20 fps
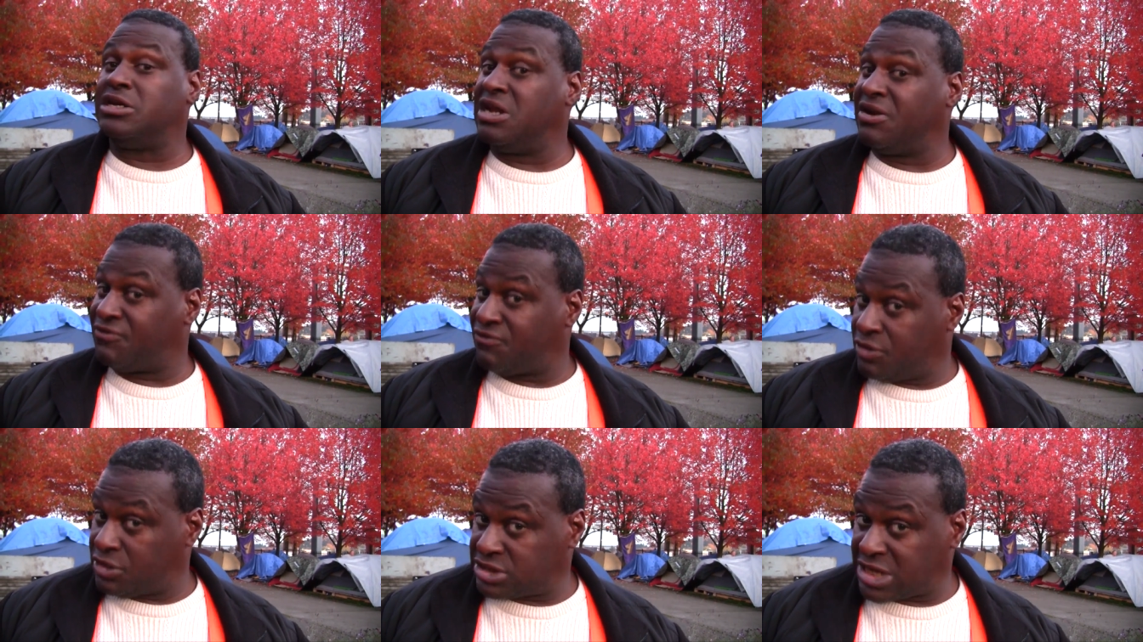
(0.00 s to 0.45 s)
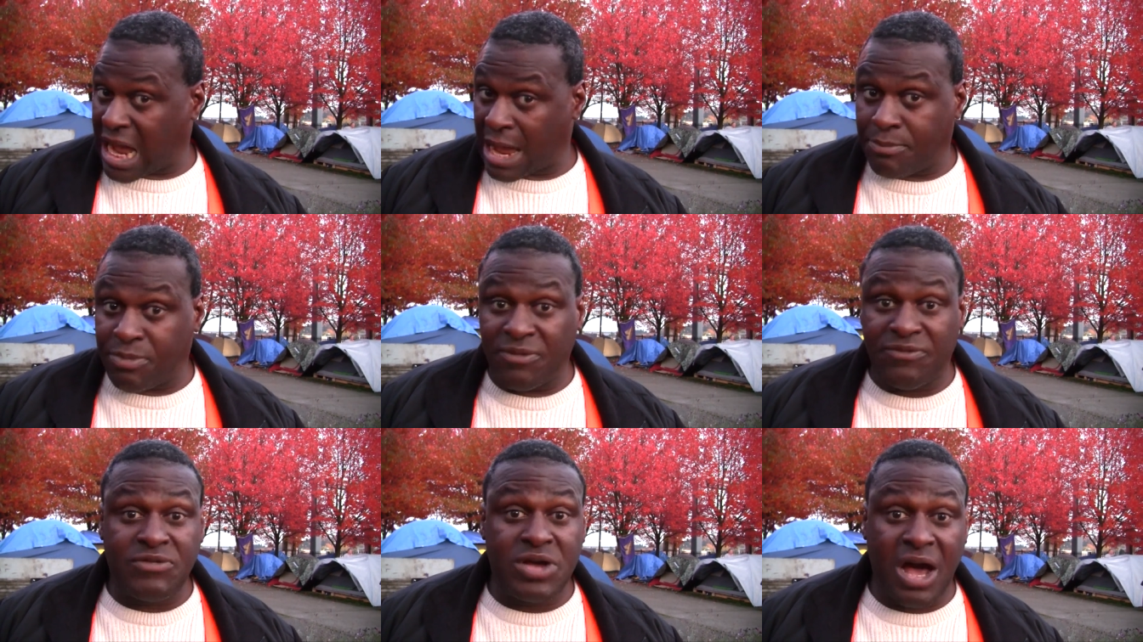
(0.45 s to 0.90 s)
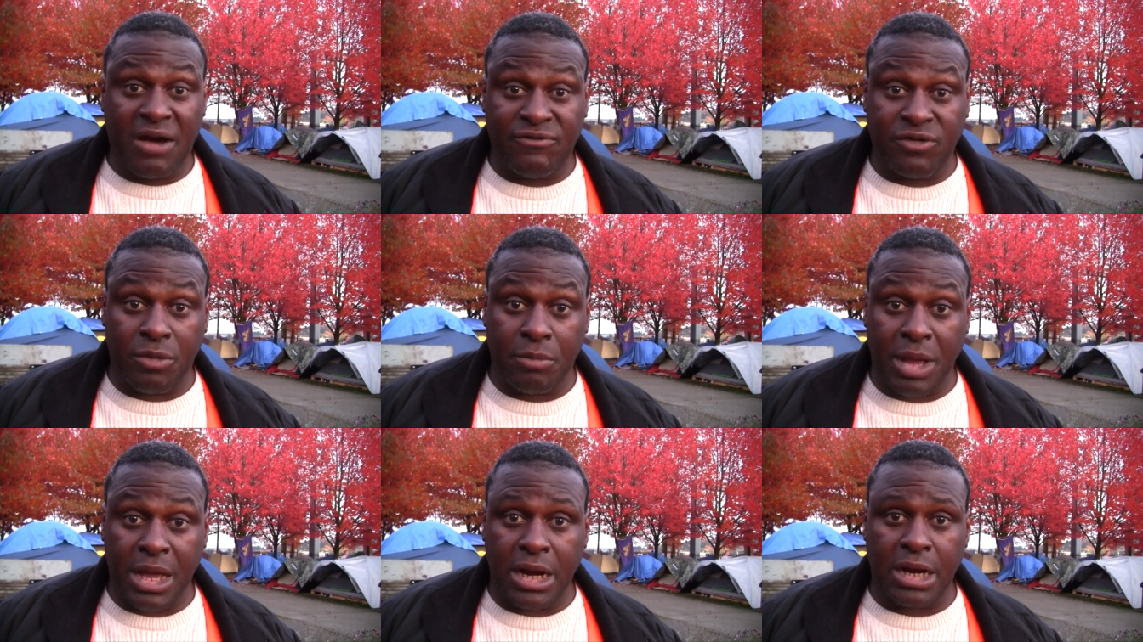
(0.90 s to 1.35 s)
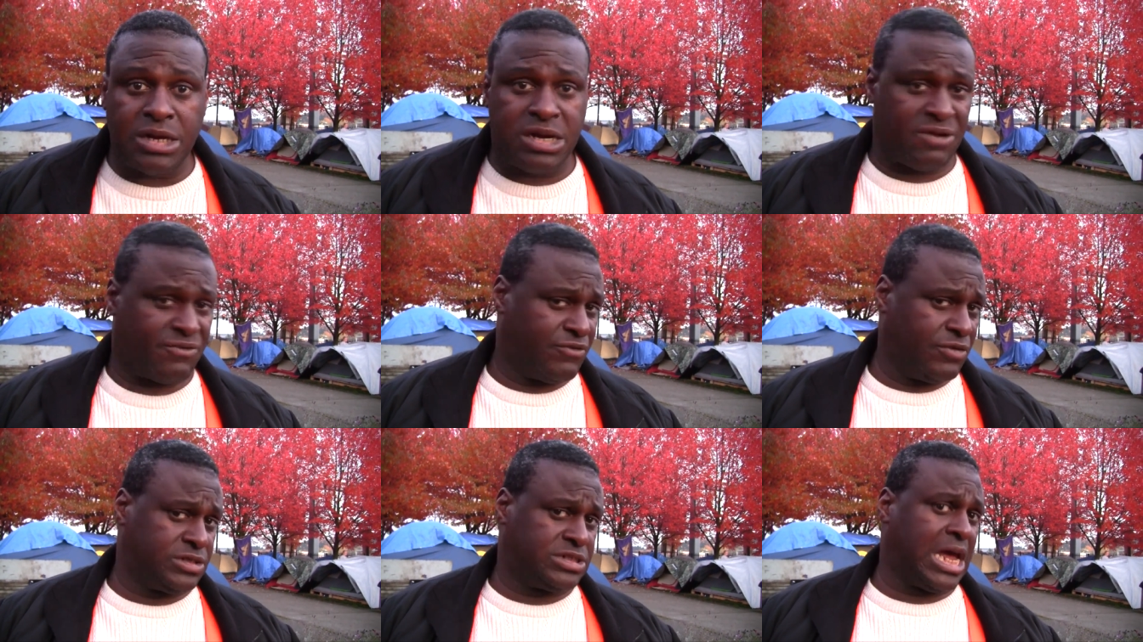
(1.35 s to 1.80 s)
a different type of government, a
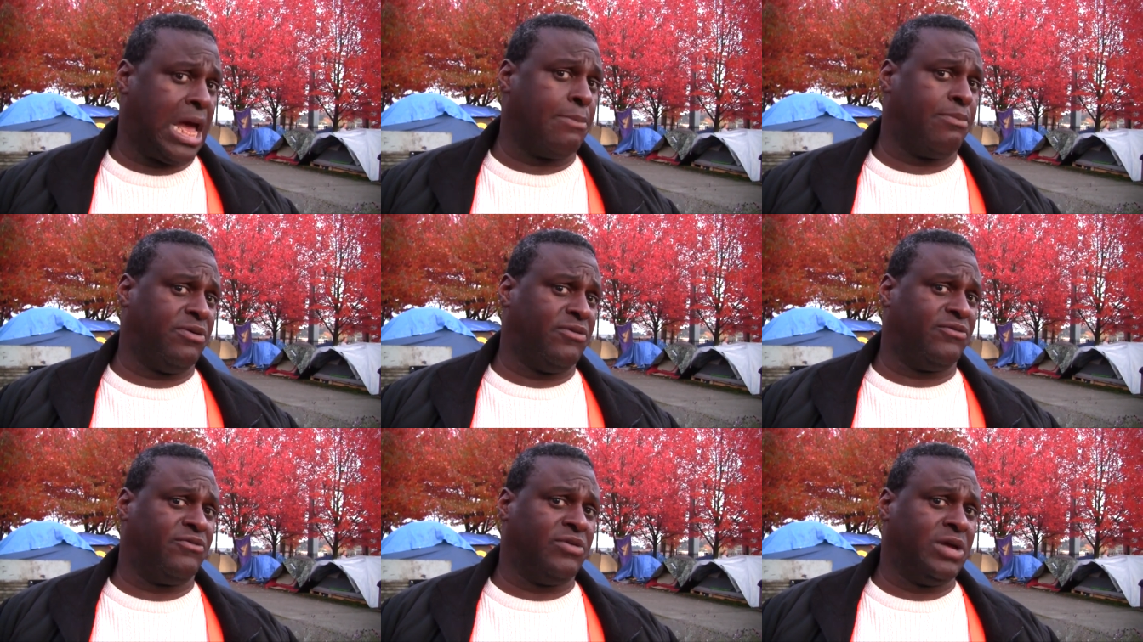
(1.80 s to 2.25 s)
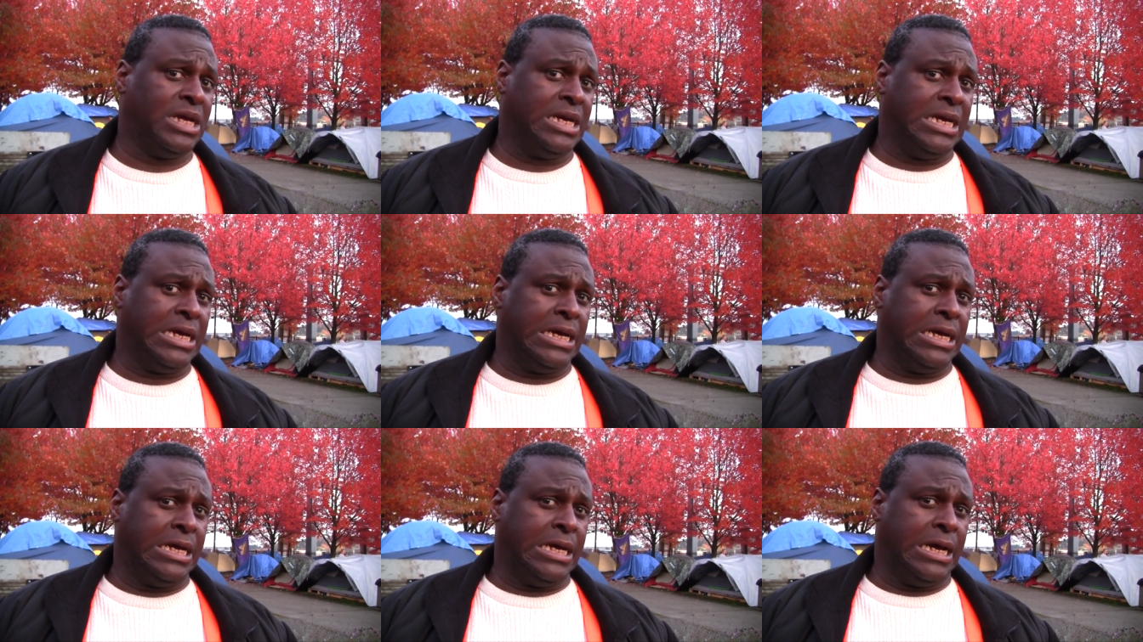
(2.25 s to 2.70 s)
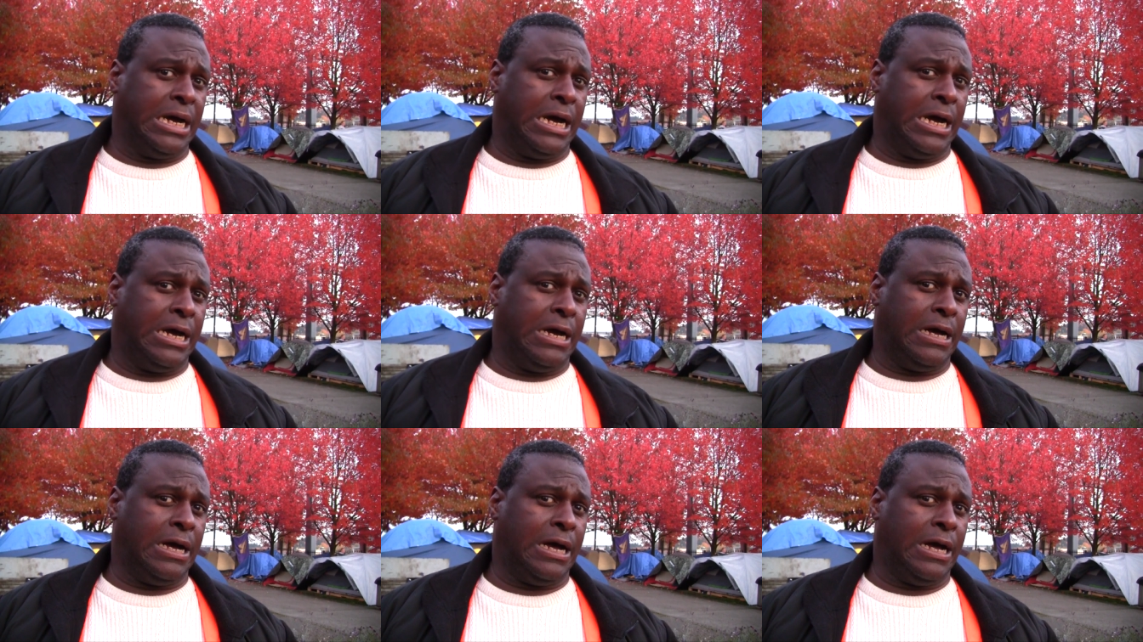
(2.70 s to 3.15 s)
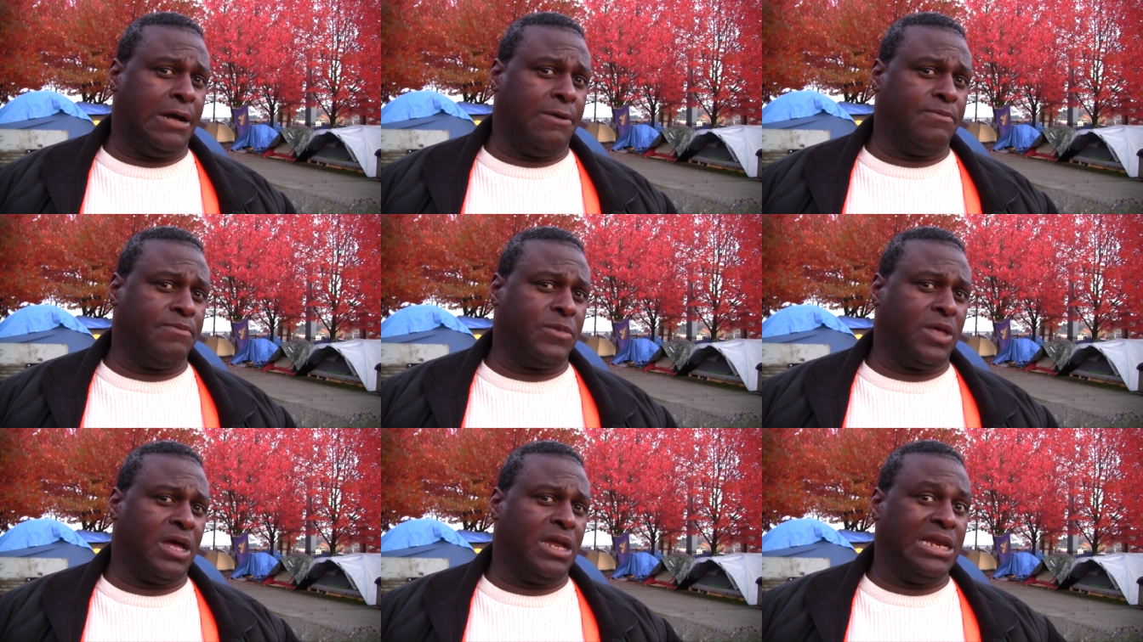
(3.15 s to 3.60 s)
different type of
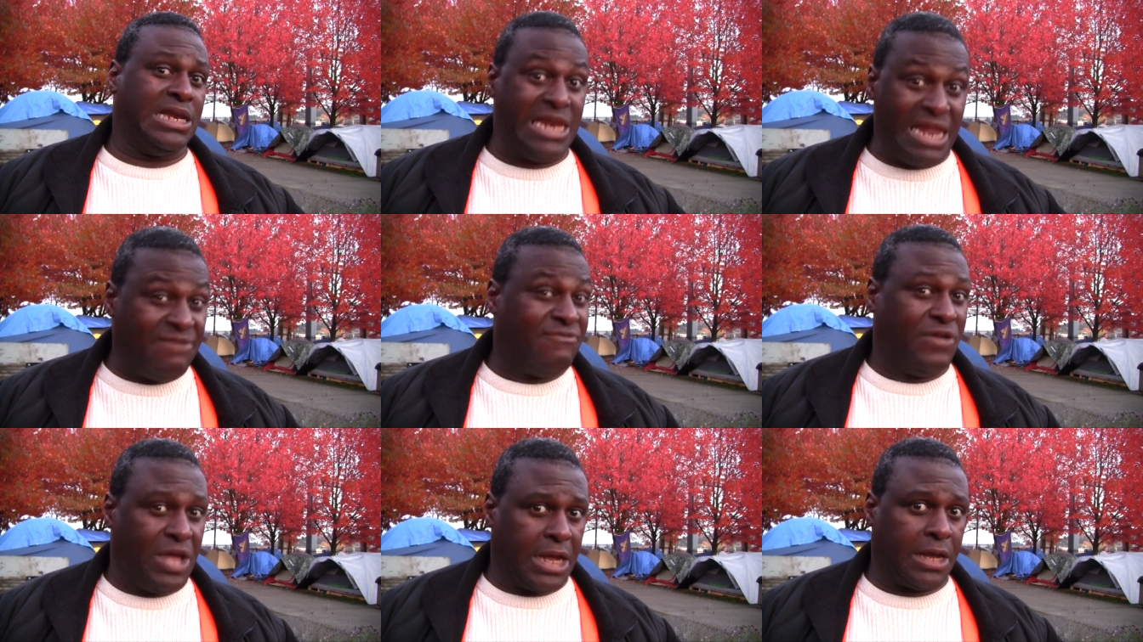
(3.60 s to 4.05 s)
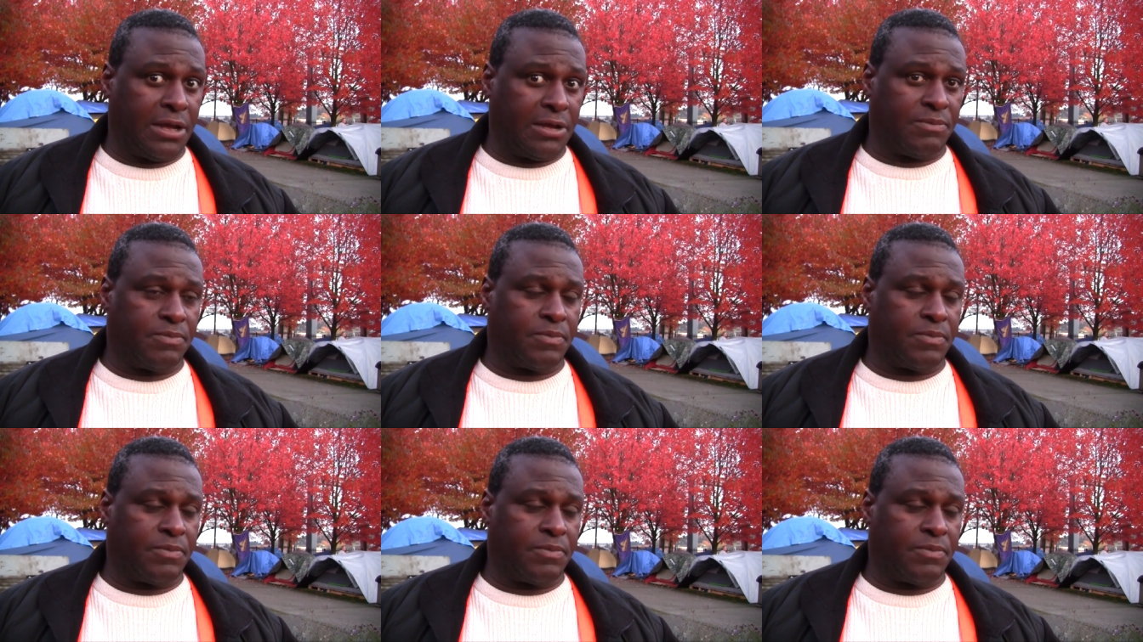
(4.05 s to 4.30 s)
uh, uh, living?